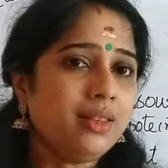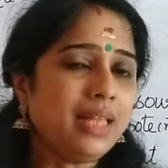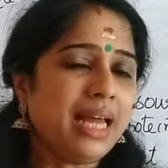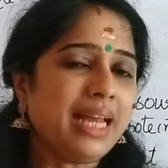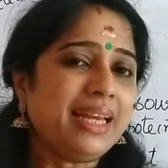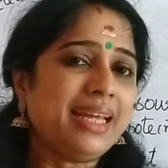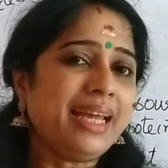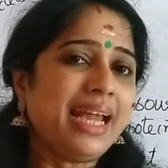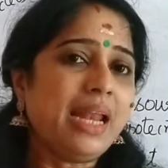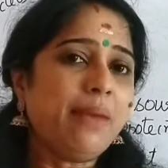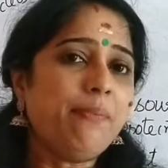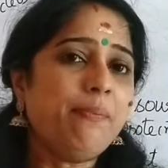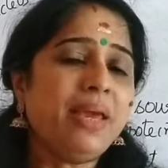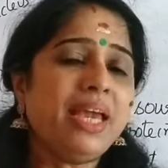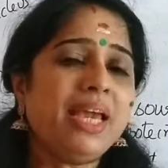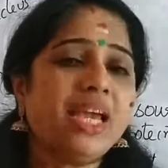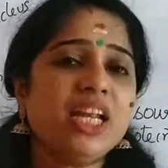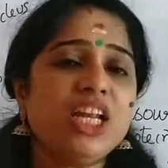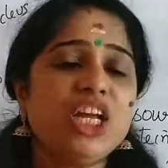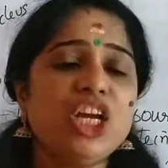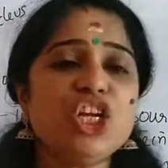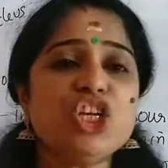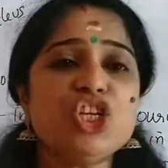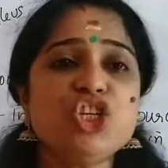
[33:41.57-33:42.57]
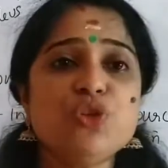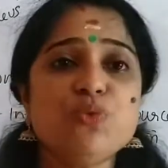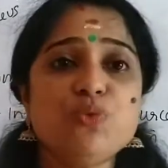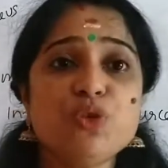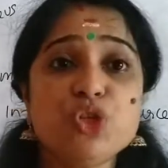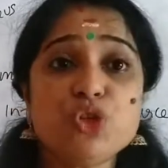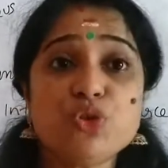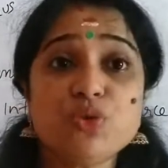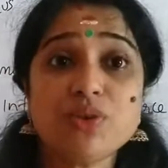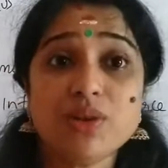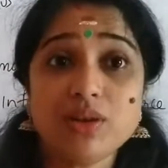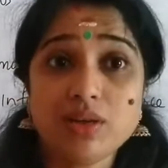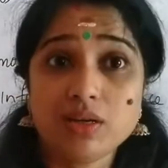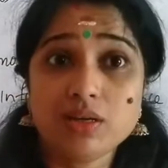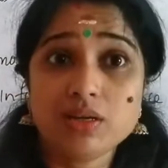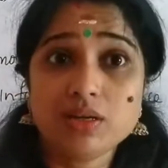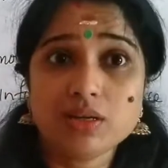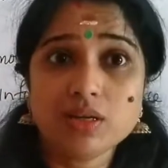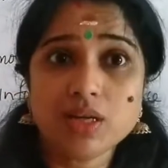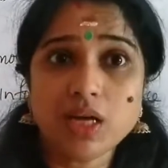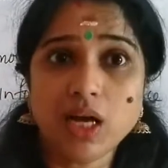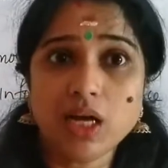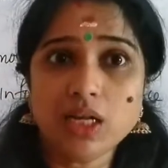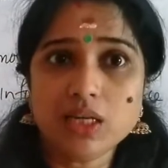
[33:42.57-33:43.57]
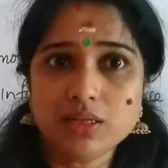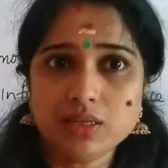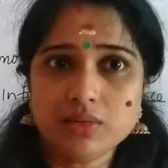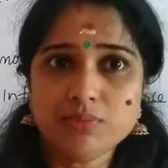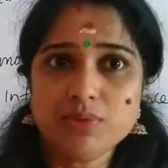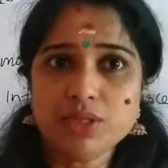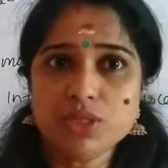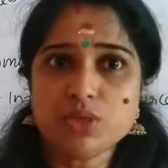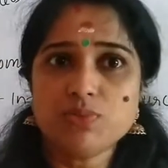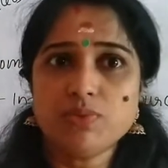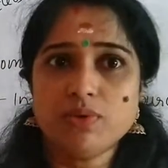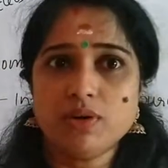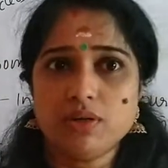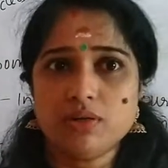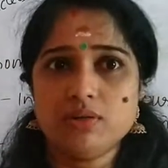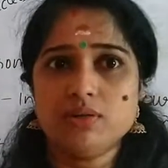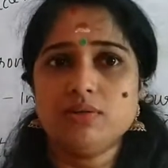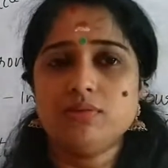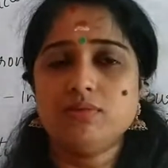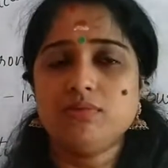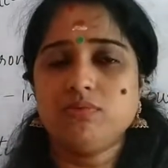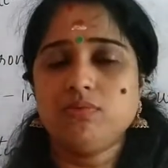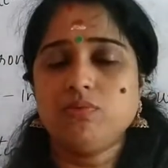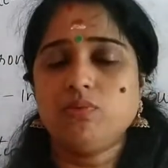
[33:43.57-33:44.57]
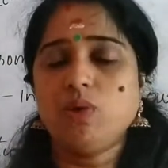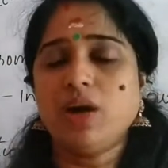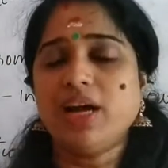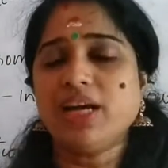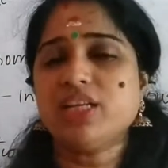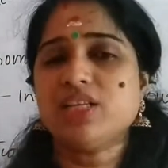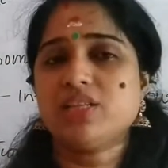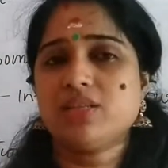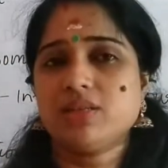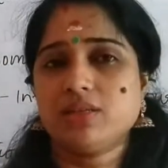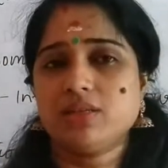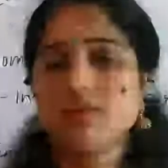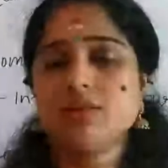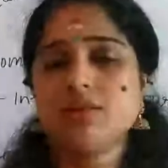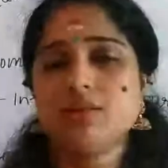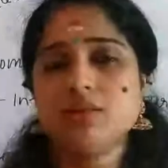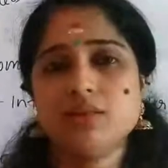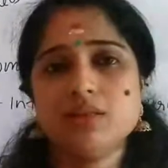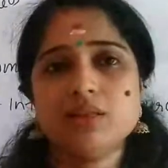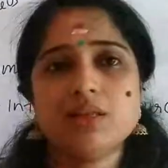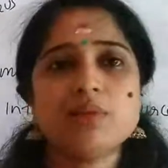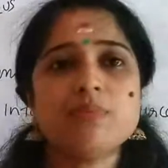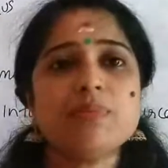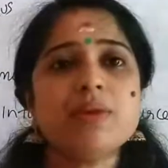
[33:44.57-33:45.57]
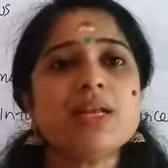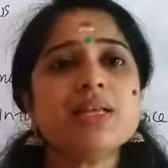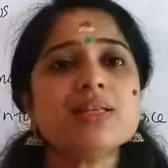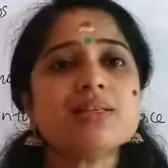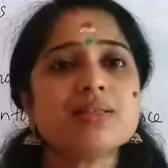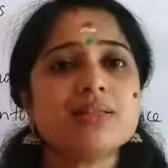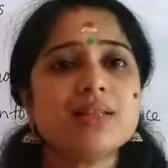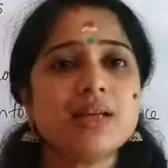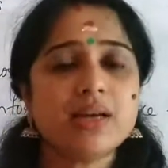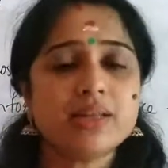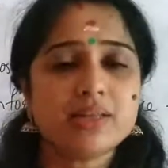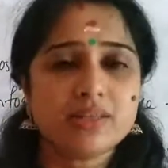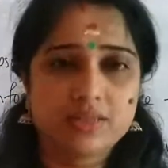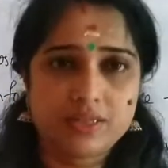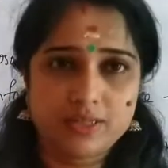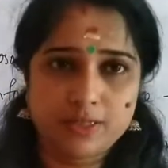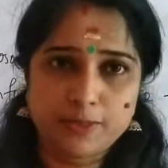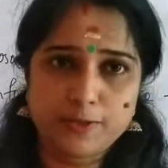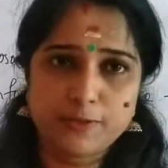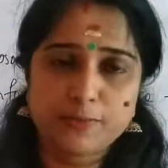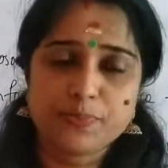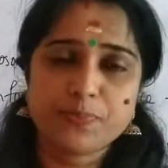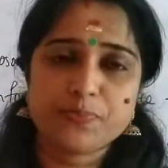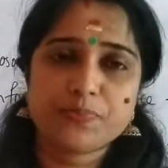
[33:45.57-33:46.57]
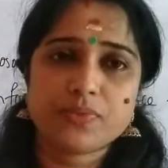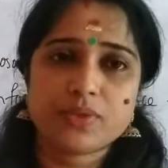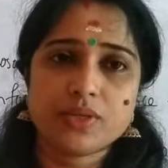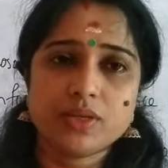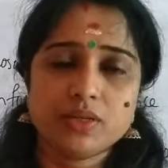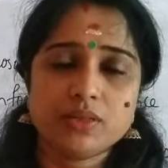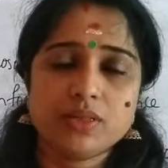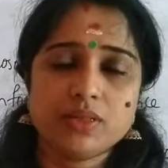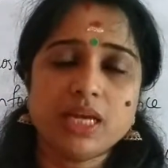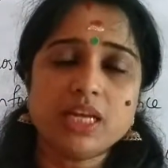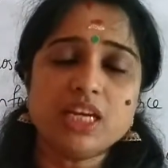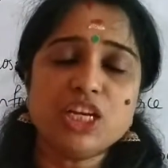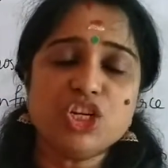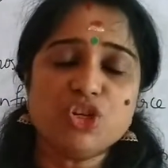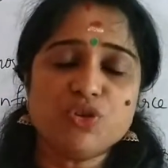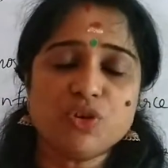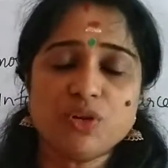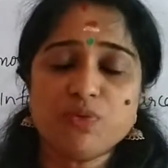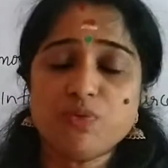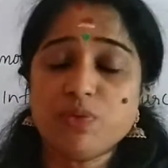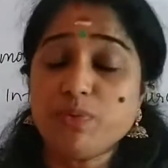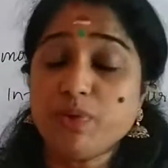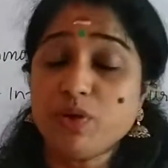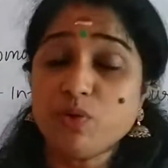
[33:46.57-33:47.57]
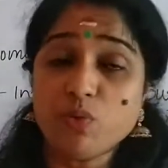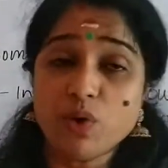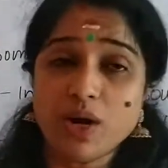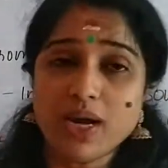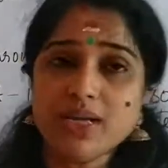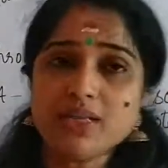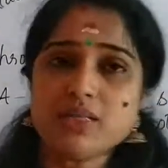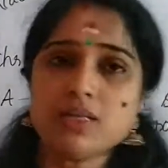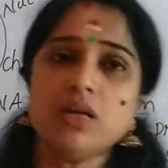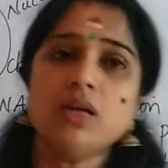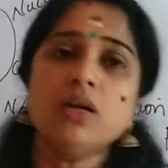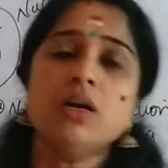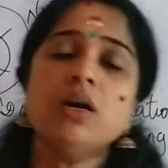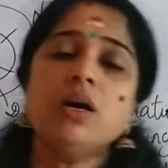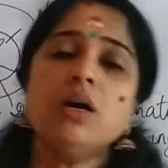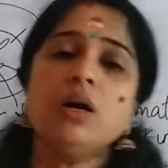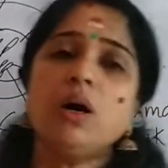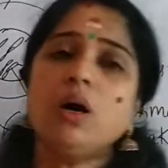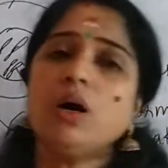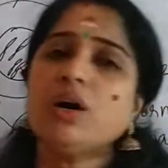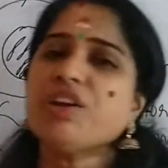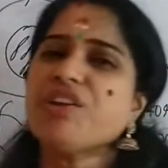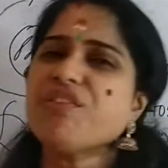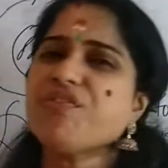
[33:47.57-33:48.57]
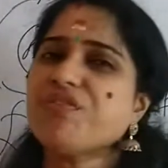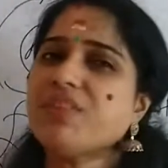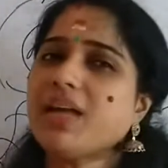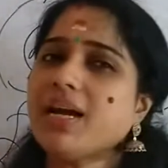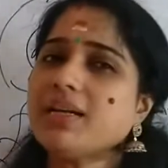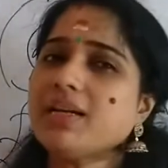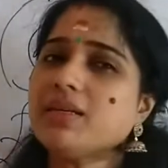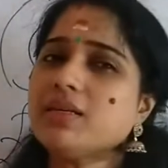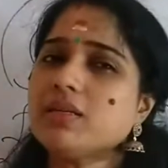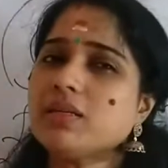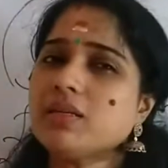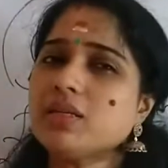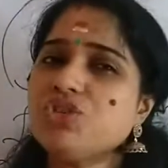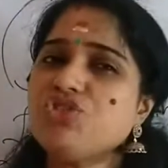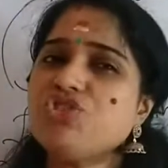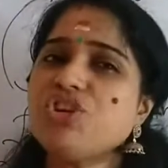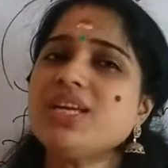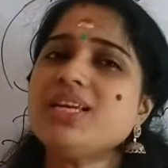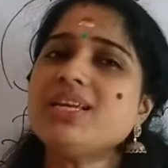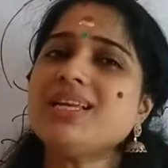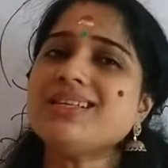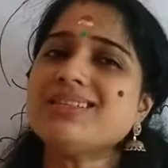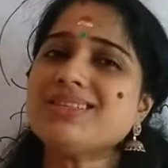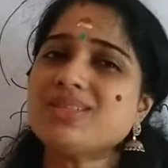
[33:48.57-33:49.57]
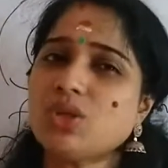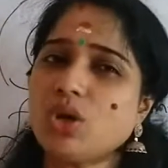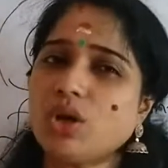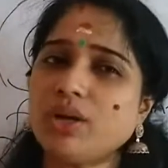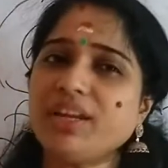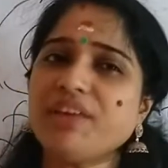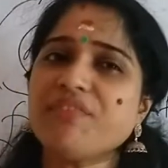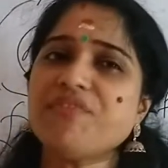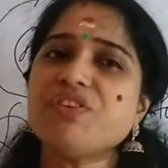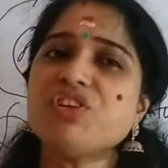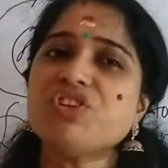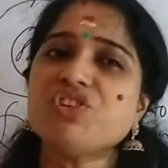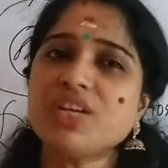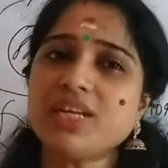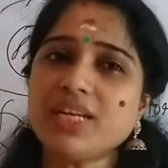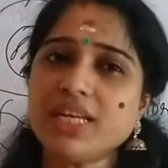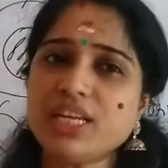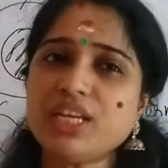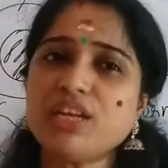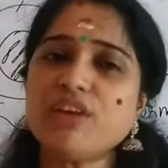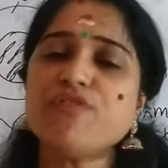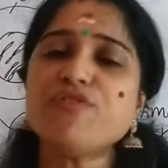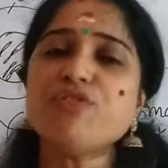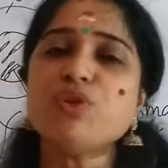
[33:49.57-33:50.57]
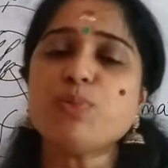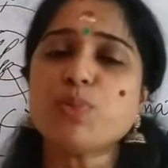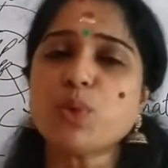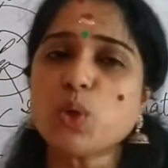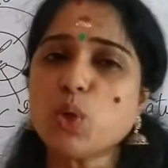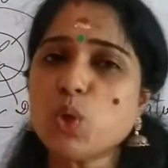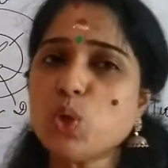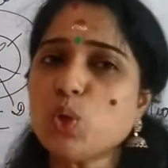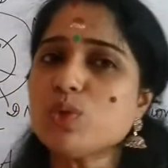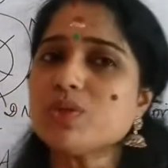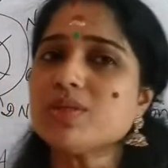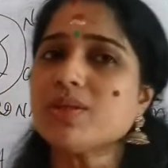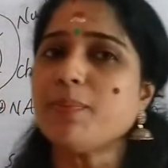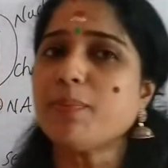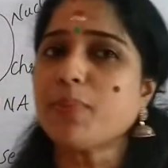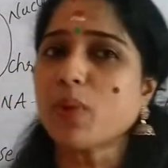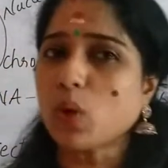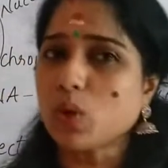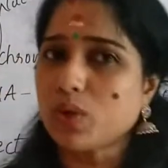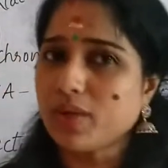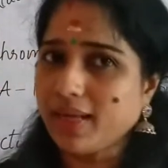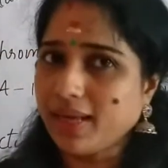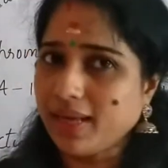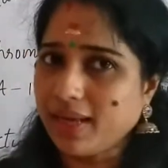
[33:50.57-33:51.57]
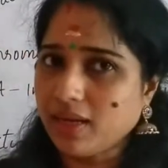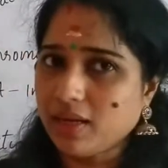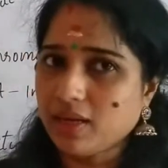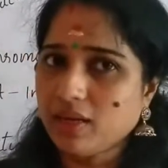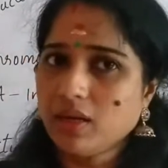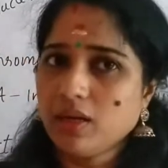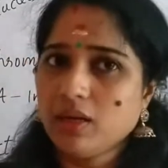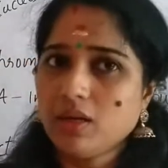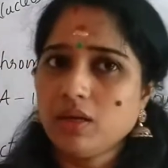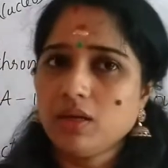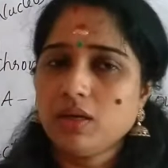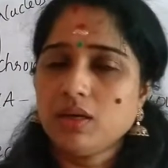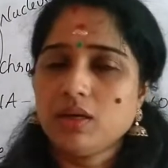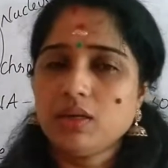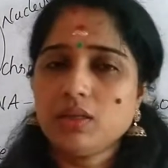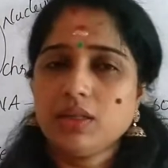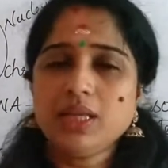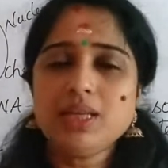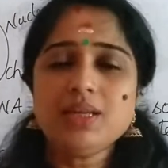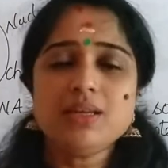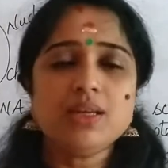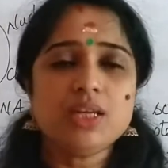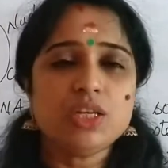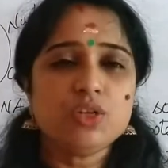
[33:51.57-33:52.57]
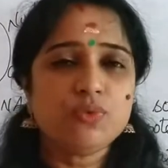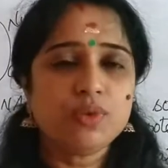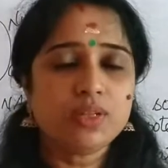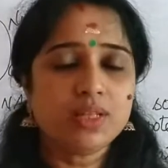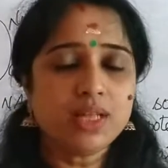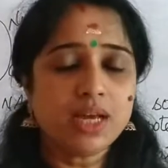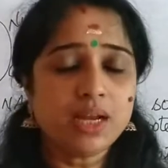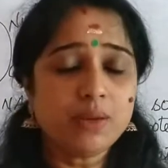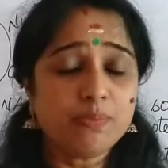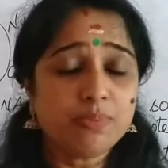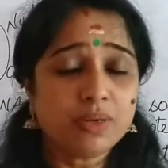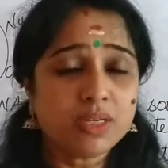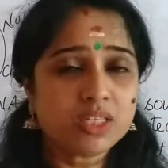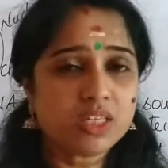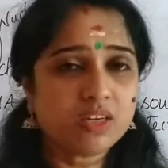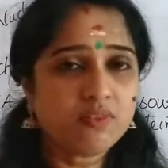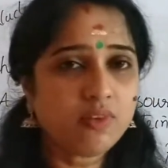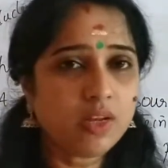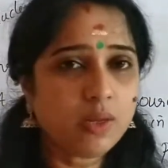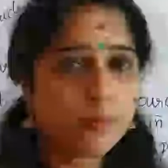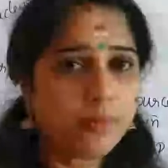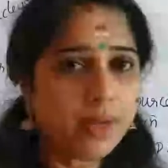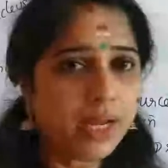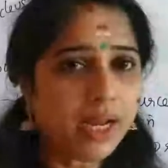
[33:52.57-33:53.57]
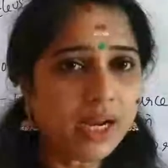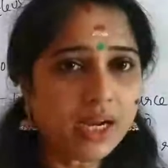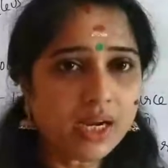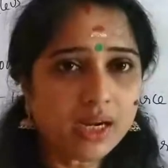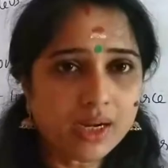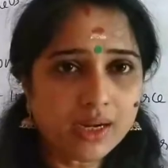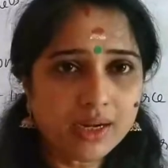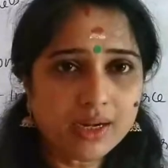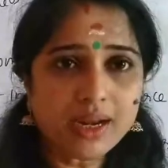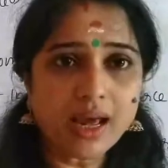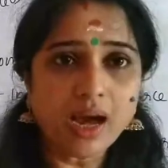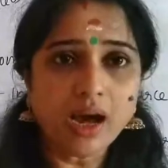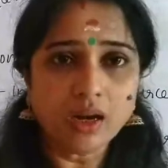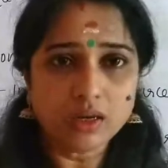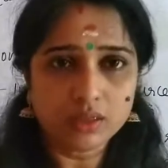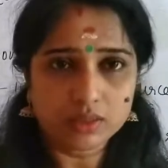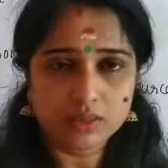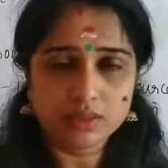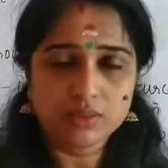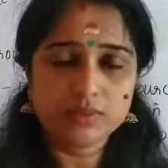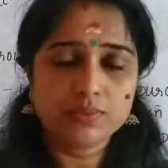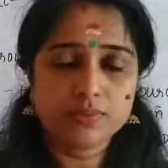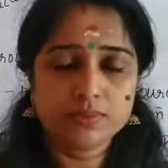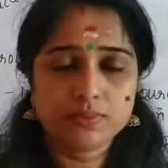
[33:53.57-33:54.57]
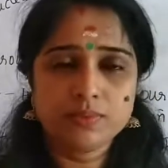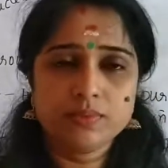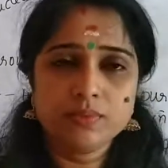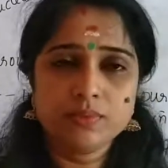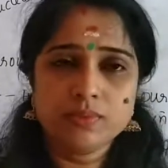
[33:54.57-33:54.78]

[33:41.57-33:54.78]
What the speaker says: that can make an individual color, means white, that means that that individual will be white. Or if that gene is not efficient enough to produce the protein, then that person will be dark.